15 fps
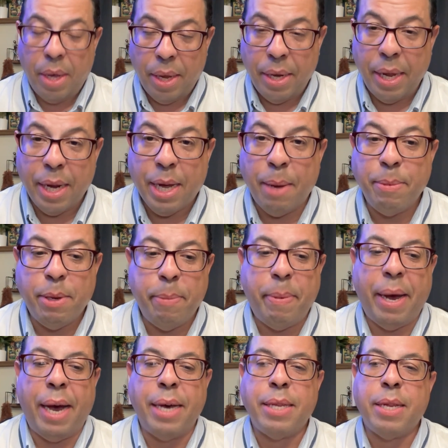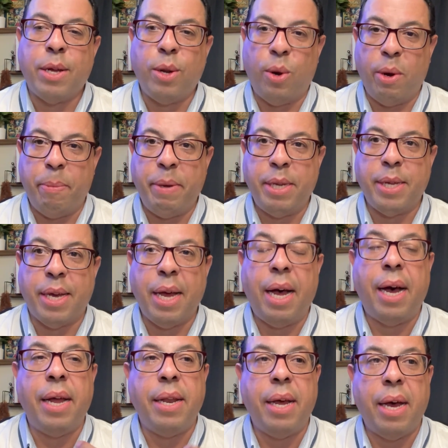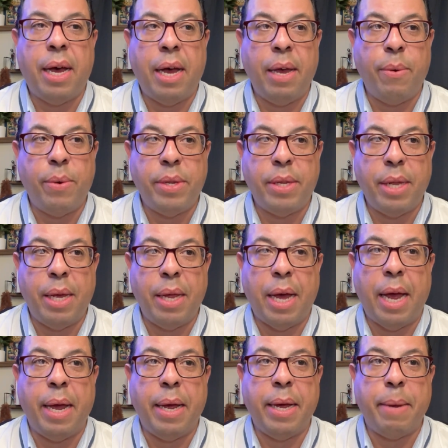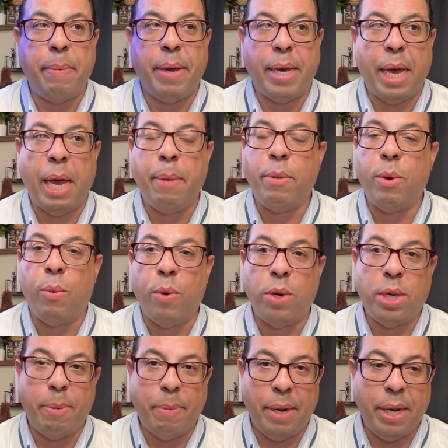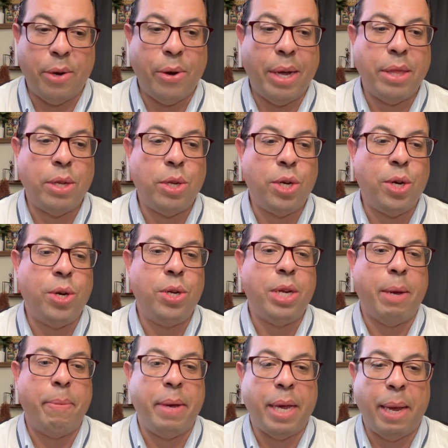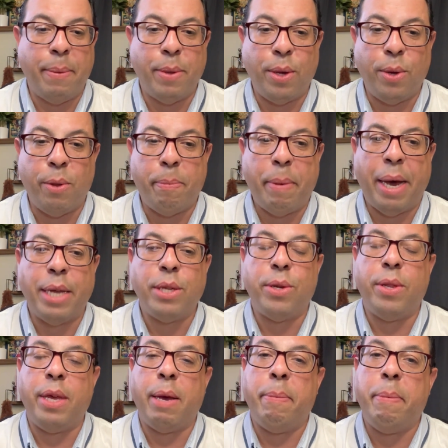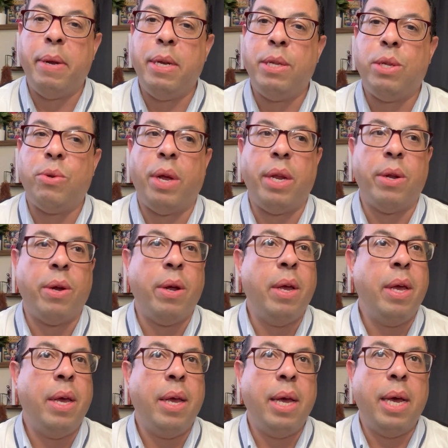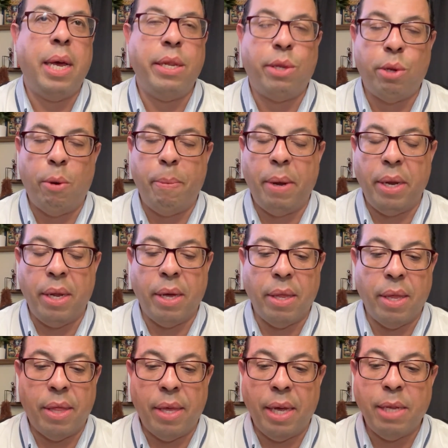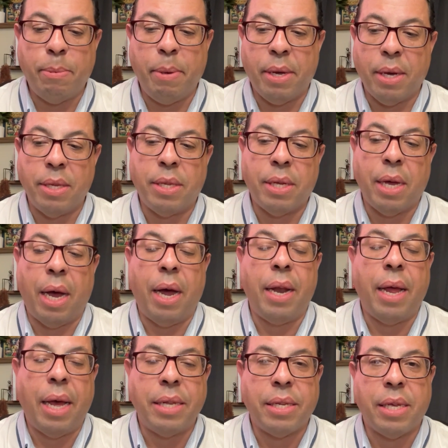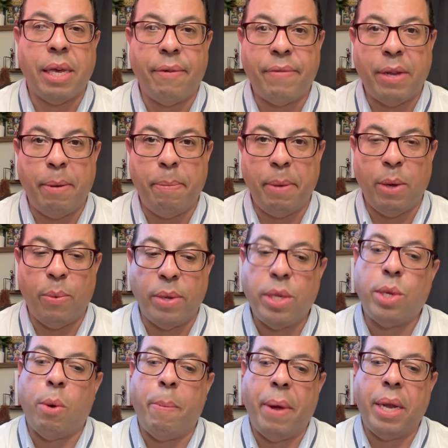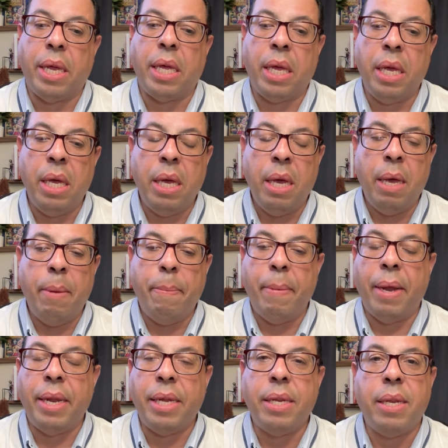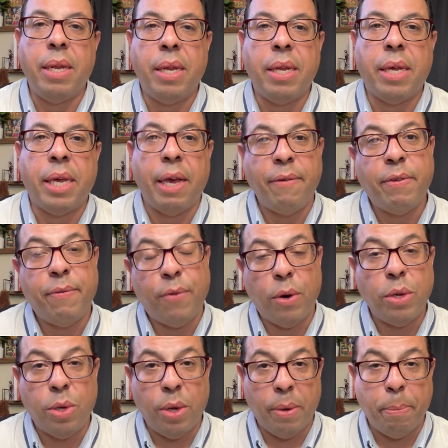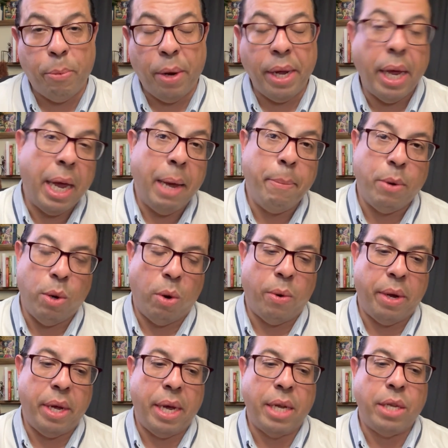It did come to pass. Glory be to God. I became the worship leader at the church. I became the youth pastor, the administrator, and so many other things, because God has gifted me with so many, many gifts for to bring him glory